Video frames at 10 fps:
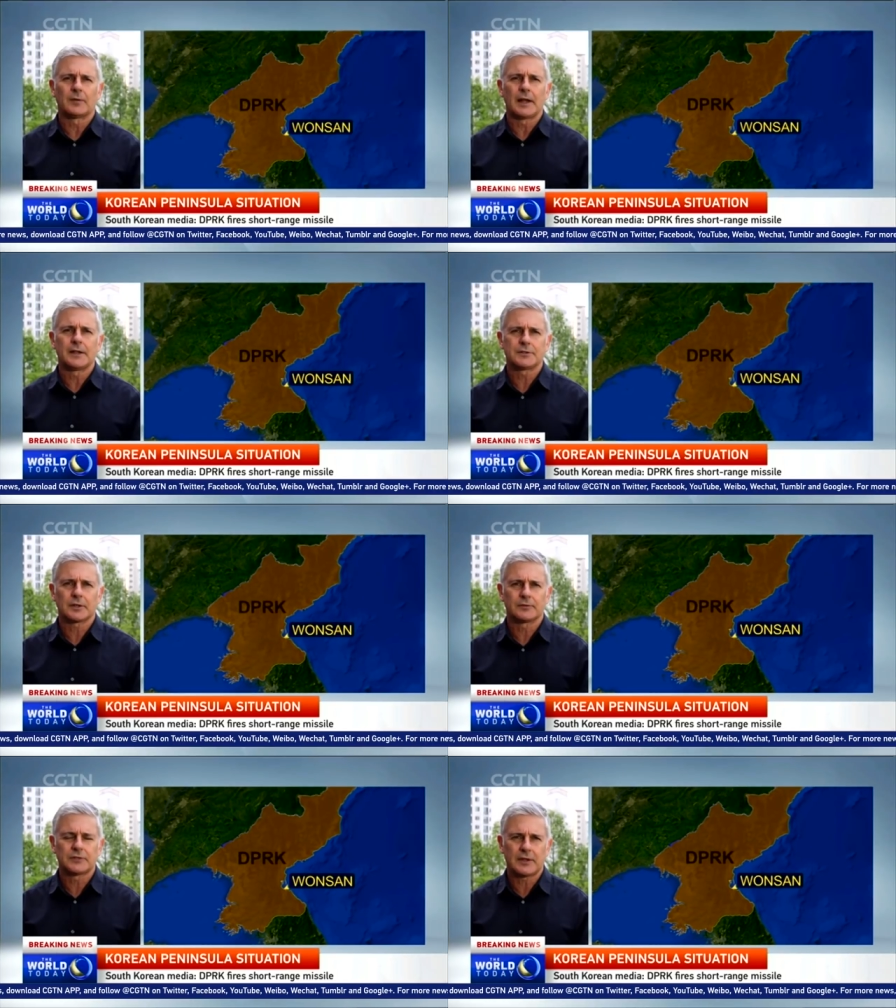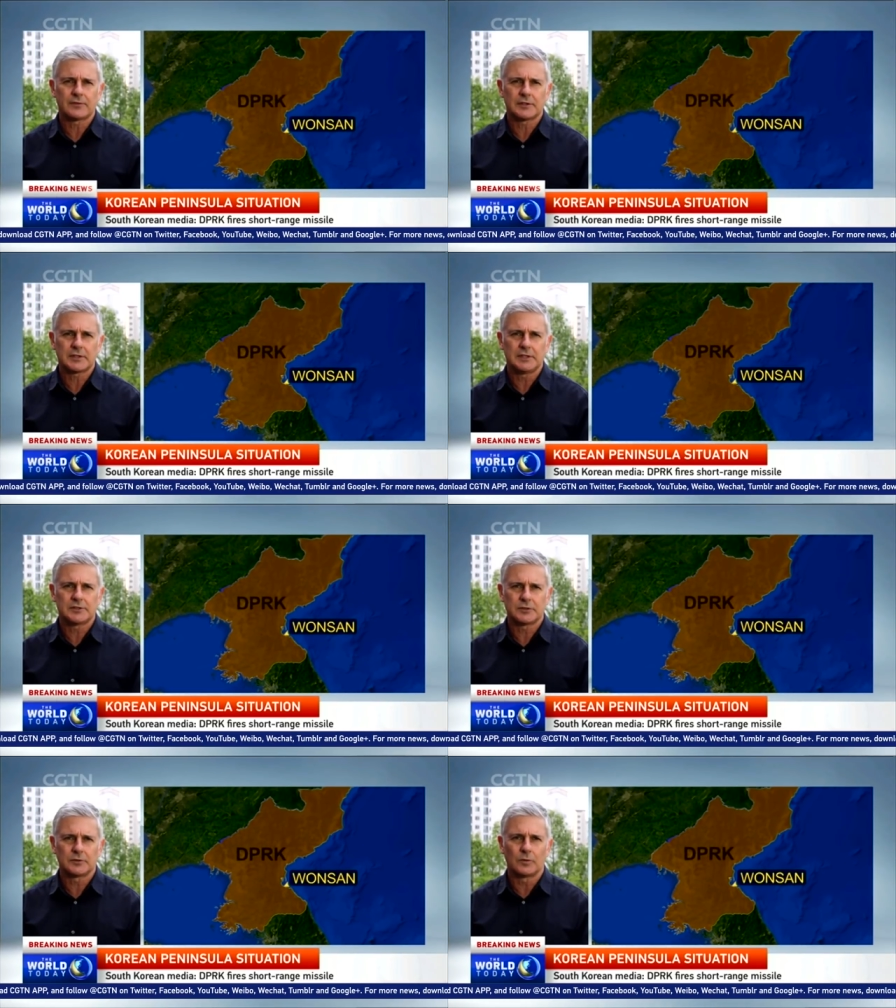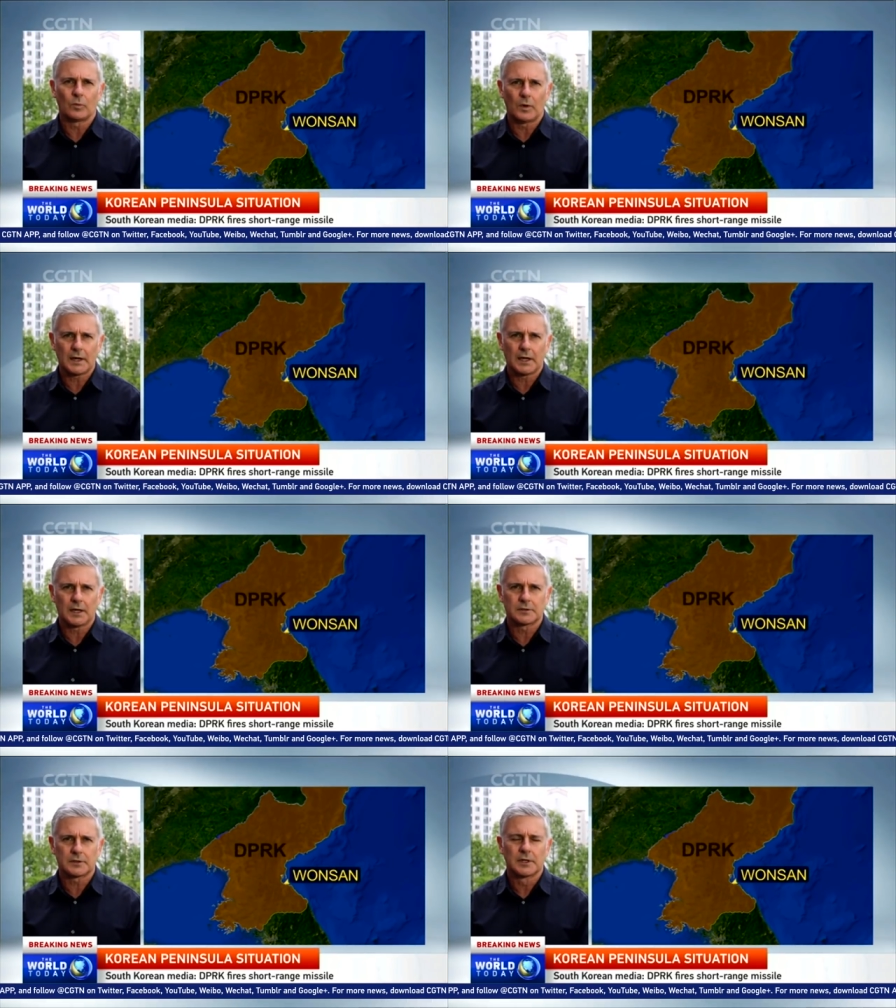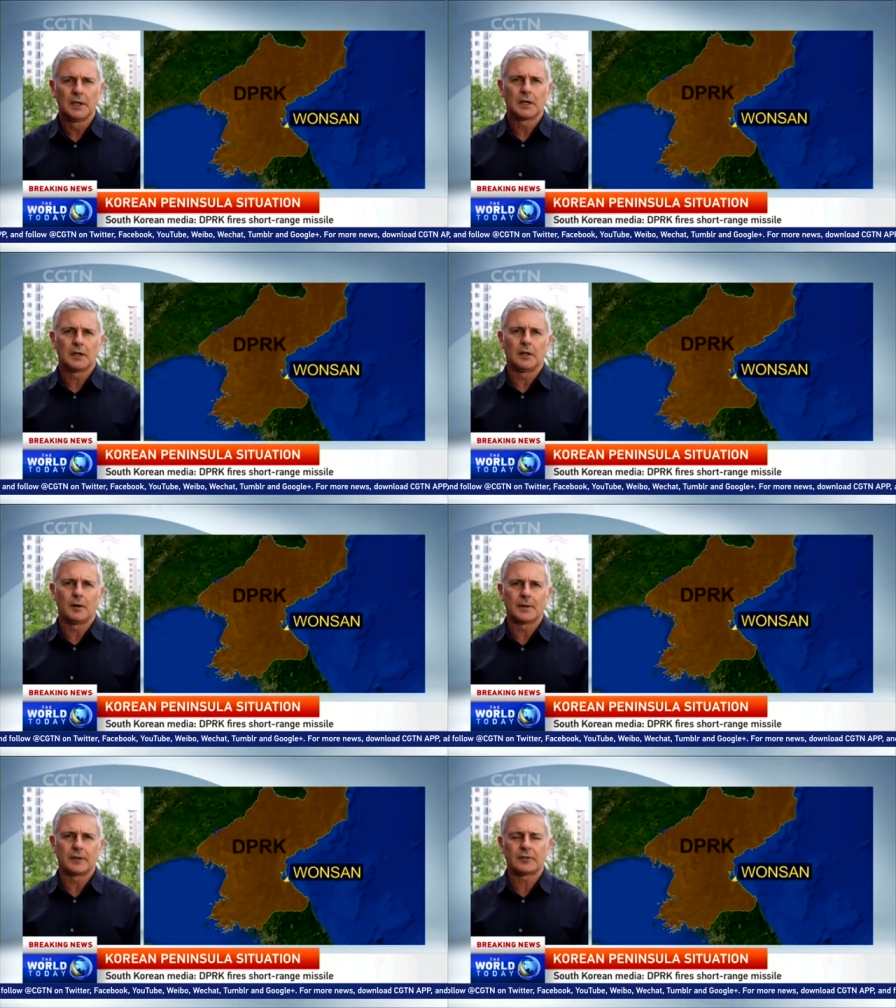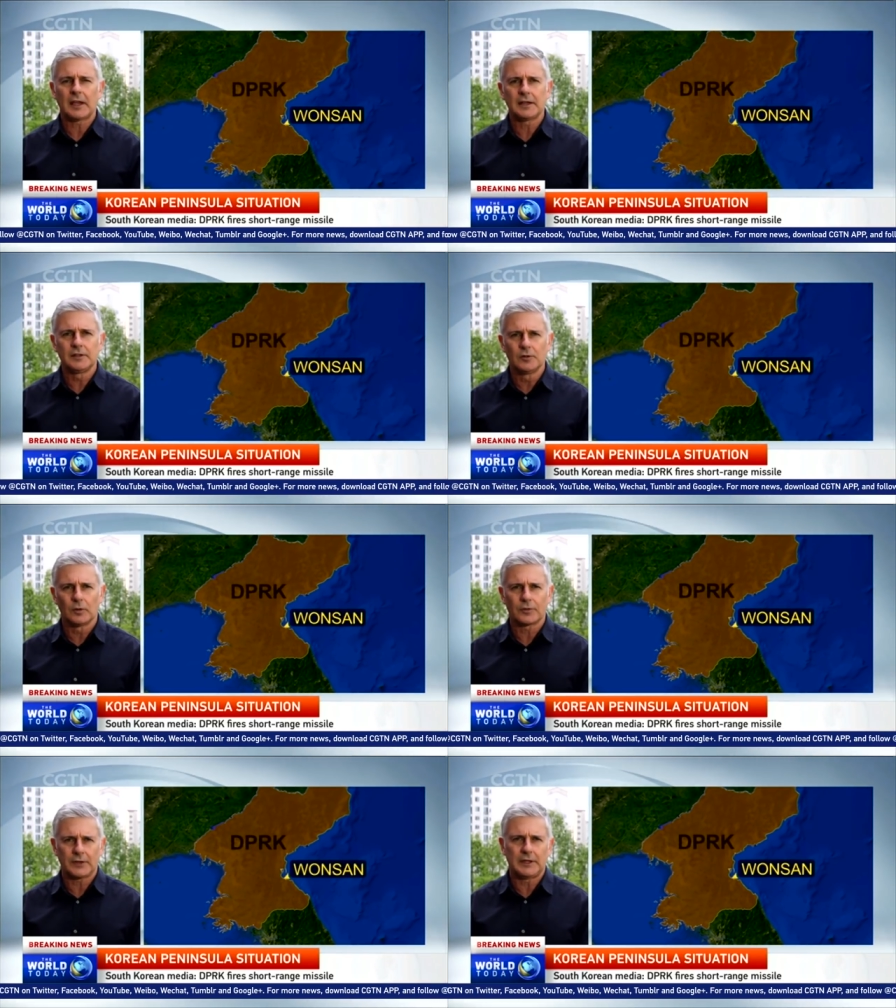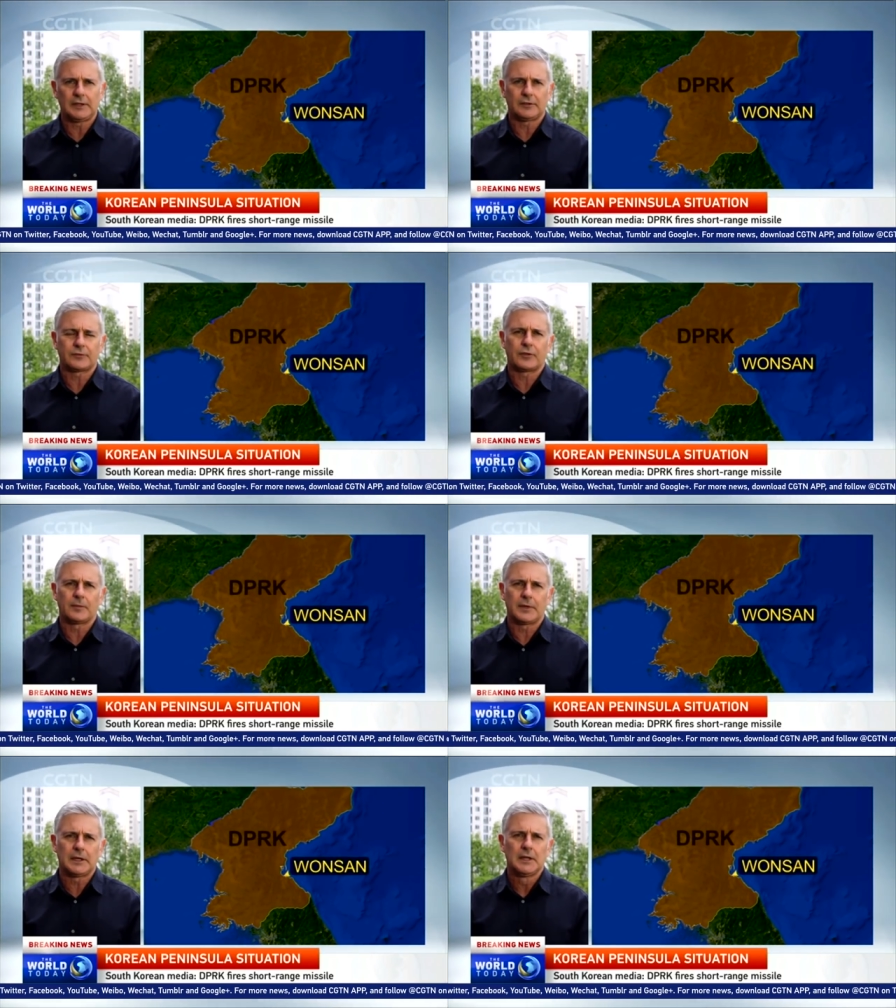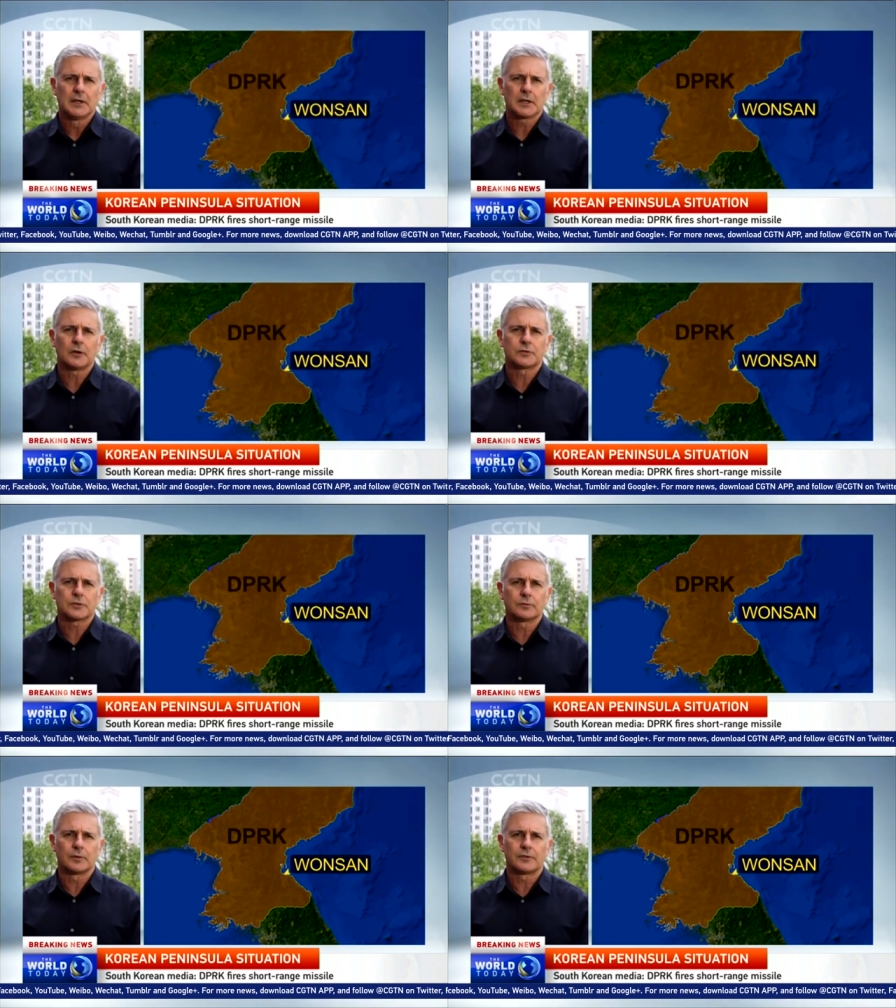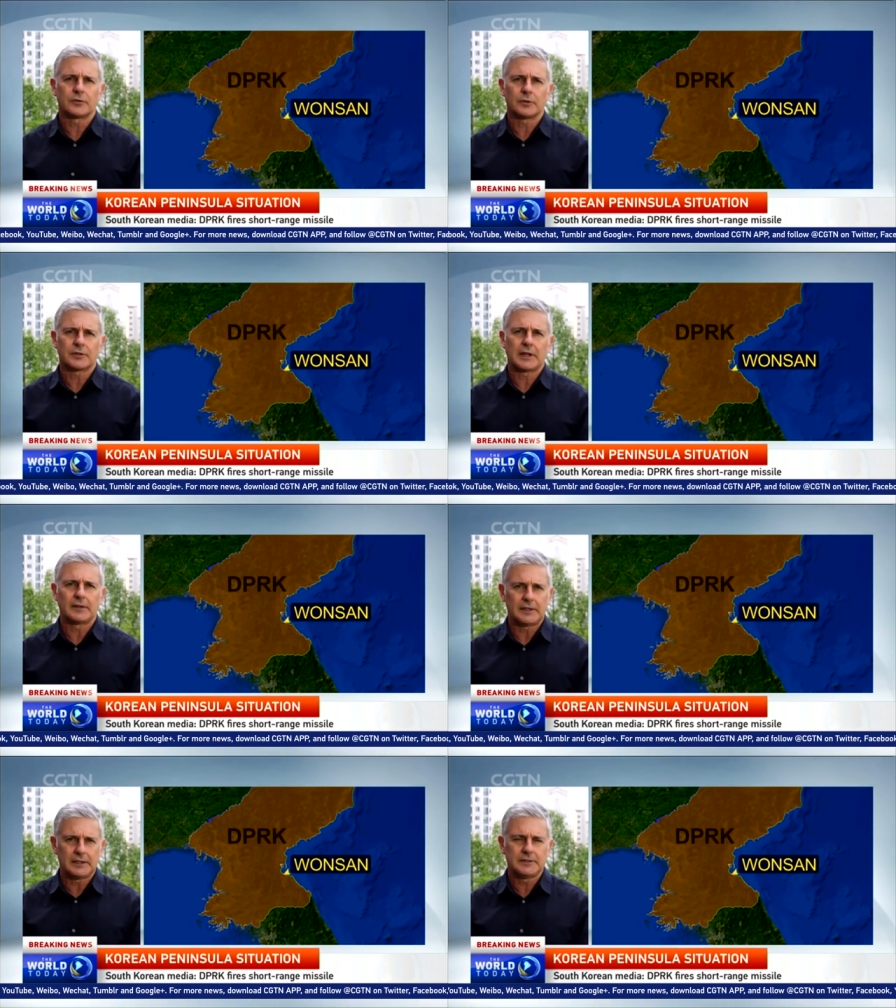range of 70 to 100 kilometers, heading northeast from the coastal resort town, the